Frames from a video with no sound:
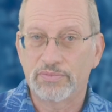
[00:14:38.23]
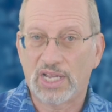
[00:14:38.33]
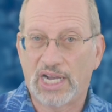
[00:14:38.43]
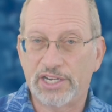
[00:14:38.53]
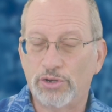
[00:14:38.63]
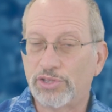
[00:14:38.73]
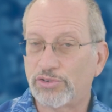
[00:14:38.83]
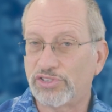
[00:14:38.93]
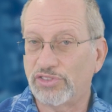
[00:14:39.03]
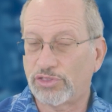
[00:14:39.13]
I know
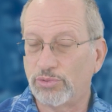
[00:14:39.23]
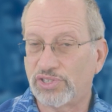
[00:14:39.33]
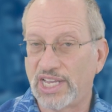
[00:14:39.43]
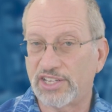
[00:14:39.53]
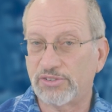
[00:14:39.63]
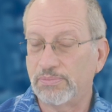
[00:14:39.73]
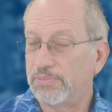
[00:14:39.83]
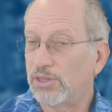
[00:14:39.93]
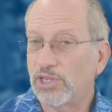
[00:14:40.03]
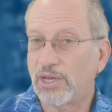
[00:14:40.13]
there's enthusiasm,
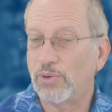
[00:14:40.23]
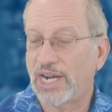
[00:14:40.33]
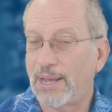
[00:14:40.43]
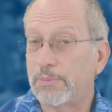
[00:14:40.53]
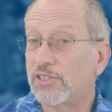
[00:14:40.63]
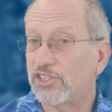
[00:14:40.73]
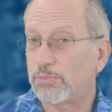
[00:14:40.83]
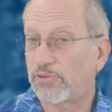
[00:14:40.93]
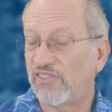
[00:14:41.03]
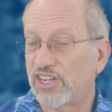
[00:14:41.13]
but look at what happens at the
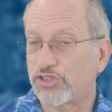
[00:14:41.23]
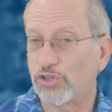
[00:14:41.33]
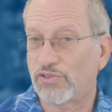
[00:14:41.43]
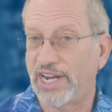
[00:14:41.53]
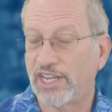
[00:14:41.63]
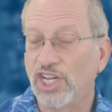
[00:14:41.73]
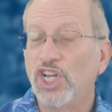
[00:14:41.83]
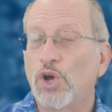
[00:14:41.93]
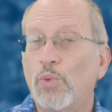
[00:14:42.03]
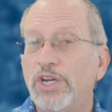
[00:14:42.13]
professional rank.
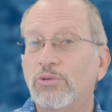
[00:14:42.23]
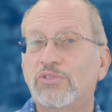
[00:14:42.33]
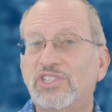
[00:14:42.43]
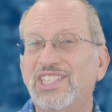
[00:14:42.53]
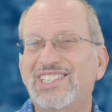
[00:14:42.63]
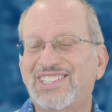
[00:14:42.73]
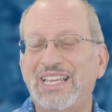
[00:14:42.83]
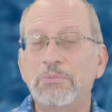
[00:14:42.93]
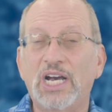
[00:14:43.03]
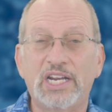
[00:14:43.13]
We don't see the
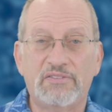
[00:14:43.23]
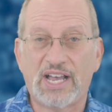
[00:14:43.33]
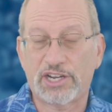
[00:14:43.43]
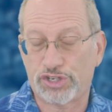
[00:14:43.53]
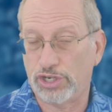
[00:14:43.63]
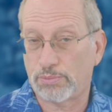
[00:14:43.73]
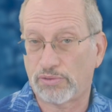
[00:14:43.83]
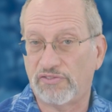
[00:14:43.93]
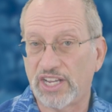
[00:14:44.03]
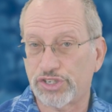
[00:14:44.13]
same kind of action in
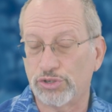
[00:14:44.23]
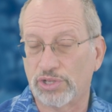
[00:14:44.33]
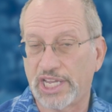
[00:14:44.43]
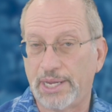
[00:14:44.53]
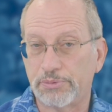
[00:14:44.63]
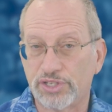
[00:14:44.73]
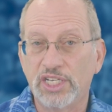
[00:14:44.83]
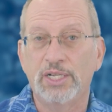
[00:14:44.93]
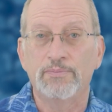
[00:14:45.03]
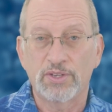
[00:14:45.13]
professional games
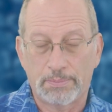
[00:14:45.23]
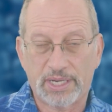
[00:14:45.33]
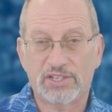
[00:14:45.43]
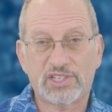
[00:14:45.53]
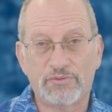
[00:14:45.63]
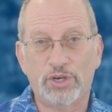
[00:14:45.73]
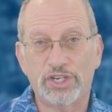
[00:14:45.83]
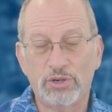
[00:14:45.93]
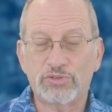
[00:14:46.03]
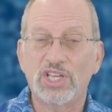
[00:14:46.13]
because everyone
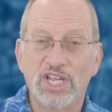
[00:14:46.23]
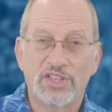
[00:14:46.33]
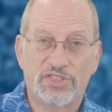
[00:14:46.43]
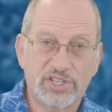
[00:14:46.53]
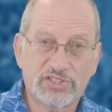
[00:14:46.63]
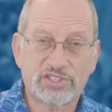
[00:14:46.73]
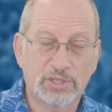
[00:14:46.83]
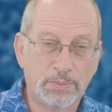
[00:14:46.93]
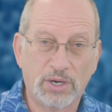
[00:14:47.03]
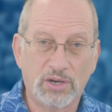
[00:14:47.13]
knows this is
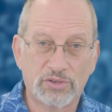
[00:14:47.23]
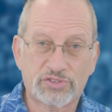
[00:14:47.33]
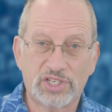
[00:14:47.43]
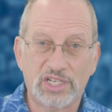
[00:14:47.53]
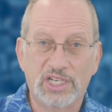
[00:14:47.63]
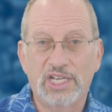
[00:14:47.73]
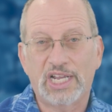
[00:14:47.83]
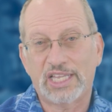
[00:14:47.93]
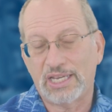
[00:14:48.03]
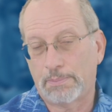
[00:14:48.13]
the policy.
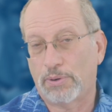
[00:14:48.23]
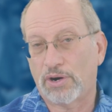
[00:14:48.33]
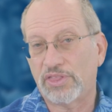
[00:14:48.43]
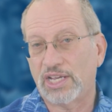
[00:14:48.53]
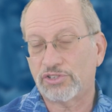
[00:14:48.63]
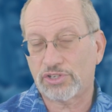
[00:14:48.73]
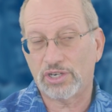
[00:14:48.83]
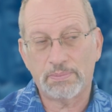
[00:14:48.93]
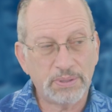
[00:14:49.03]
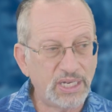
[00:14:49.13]
And I think part of that's going
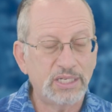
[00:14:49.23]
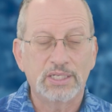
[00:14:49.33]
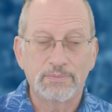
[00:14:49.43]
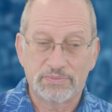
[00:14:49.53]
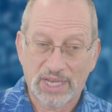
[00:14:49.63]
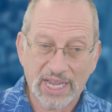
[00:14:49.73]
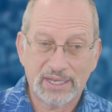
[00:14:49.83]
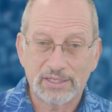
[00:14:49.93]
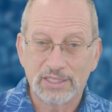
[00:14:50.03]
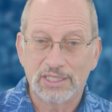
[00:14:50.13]
to be,
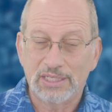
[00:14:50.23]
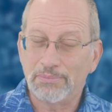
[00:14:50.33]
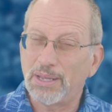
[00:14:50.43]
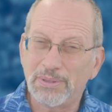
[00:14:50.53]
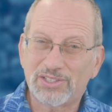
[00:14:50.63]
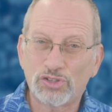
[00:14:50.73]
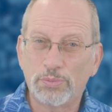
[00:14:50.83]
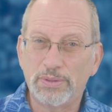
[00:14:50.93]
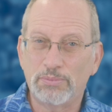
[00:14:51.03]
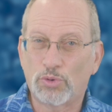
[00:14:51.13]
hey, maybe it's a little
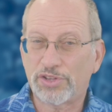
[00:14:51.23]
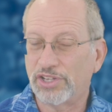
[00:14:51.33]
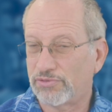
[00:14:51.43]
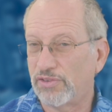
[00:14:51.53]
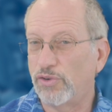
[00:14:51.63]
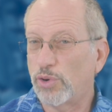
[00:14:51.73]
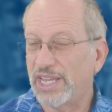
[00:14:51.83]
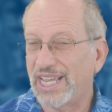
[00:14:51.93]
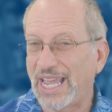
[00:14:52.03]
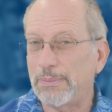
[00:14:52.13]
bit more than
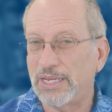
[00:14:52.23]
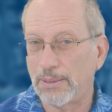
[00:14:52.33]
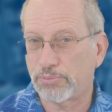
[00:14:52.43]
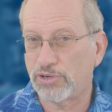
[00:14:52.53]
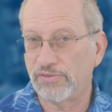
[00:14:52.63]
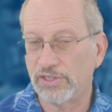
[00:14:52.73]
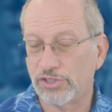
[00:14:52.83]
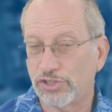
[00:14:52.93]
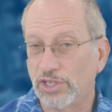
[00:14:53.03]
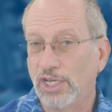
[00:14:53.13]
revoking game day
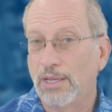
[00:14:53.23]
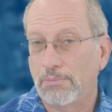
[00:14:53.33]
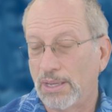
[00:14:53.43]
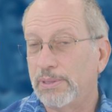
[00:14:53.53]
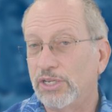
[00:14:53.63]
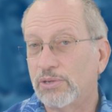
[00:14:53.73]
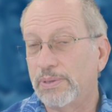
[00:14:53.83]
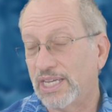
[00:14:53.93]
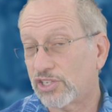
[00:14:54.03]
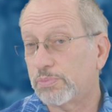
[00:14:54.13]
privilege. Maybe you could
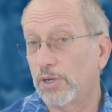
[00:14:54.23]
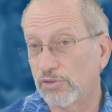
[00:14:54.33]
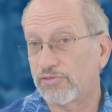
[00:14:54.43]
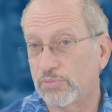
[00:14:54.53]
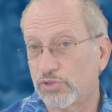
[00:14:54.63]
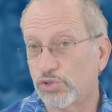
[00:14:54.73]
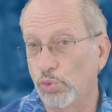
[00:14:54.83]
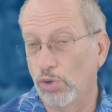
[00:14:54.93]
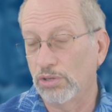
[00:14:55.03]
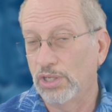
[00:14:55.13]
be expelled from
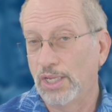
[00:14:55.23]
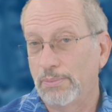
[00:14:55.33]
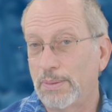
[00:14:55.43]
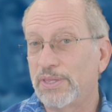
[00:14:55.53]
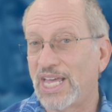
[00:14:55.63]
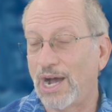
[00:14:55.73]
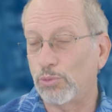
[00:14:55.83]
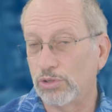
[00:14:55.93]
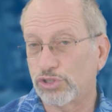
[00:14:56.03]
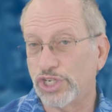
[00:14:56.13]
school. Maybe that
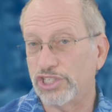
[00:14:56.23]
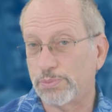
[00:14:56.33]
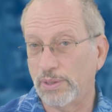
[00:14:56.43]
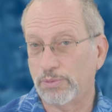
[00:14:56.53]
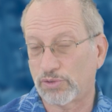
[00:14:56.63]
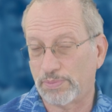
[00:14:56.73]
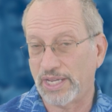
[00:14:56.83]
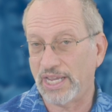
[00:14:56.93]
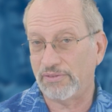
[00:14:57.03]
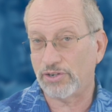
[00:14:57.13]
will change people's
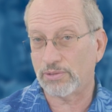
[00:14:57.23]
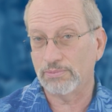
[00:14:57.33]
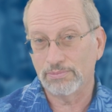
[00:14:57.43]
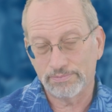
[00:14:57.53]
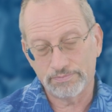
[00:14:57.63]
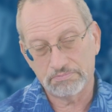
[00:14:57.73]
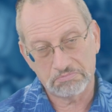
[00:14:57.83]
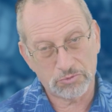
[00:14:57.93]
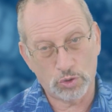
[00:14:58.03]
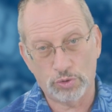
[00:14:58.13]
behavior.
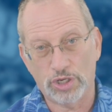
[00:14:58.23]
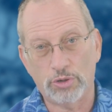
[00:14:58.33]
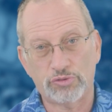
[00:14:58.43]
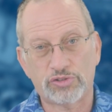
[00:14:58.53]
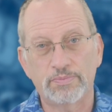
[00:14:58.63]
Who knows?